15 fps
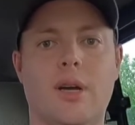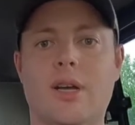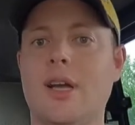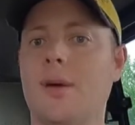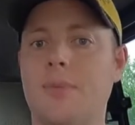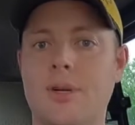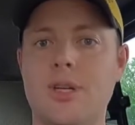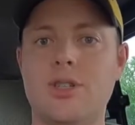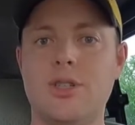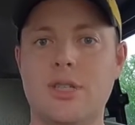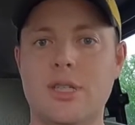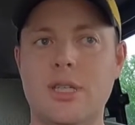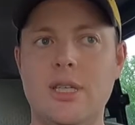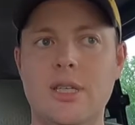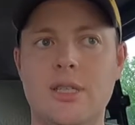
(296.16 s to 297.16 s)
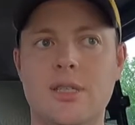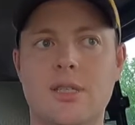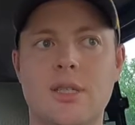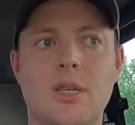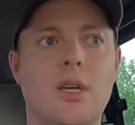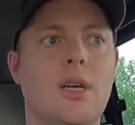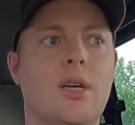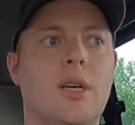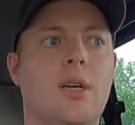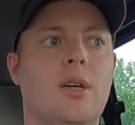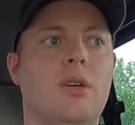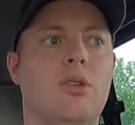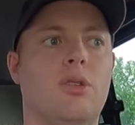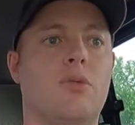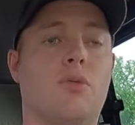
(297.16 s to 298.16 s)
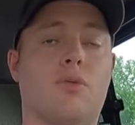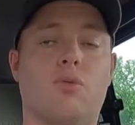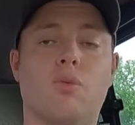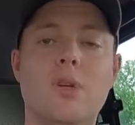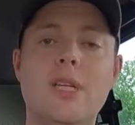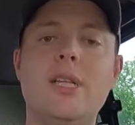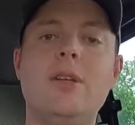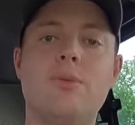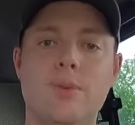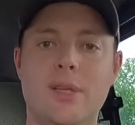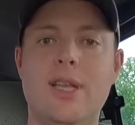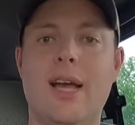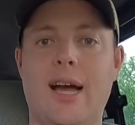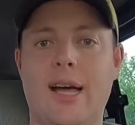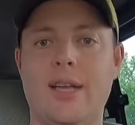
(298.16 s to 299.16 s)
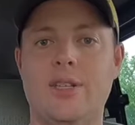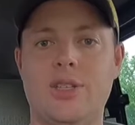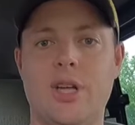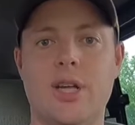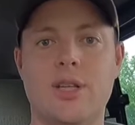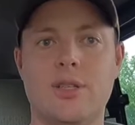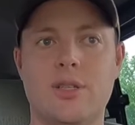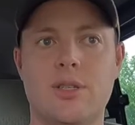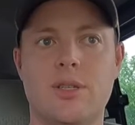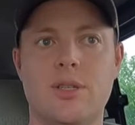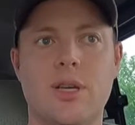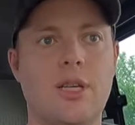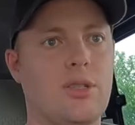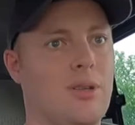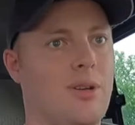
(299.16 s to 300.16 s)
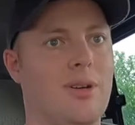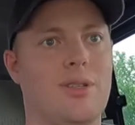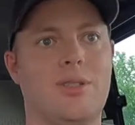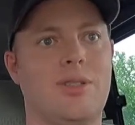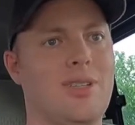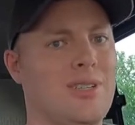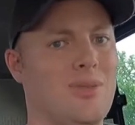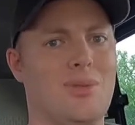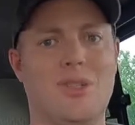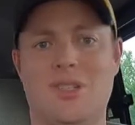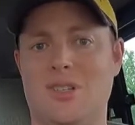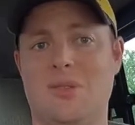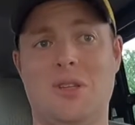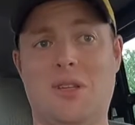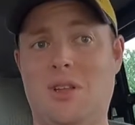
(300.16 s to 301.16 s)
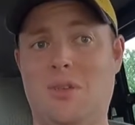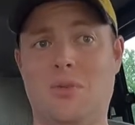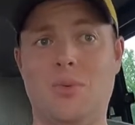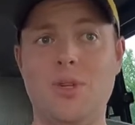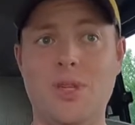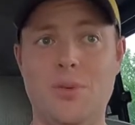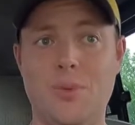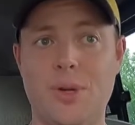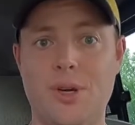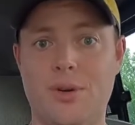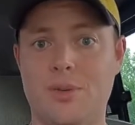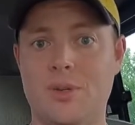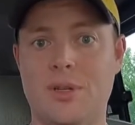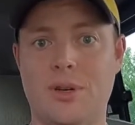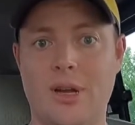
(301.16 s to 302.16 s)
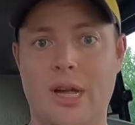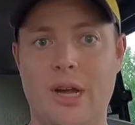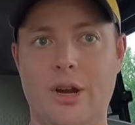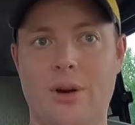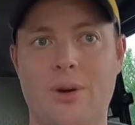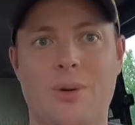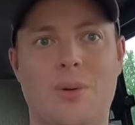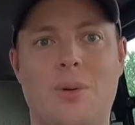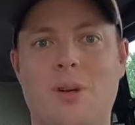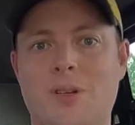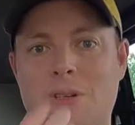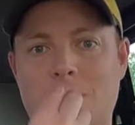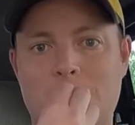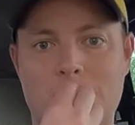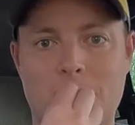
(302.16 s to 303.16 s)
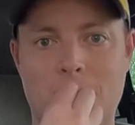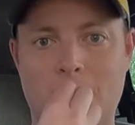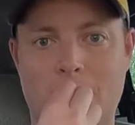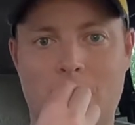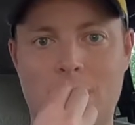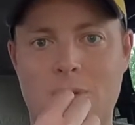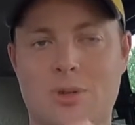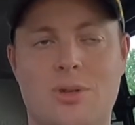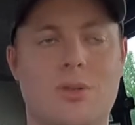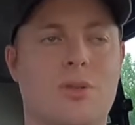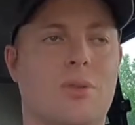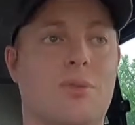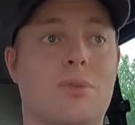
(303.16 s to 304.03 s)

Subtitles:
combination of keys, you have a really, really high chance, as long as you're not doing something like really weird with your air or your embouchure or the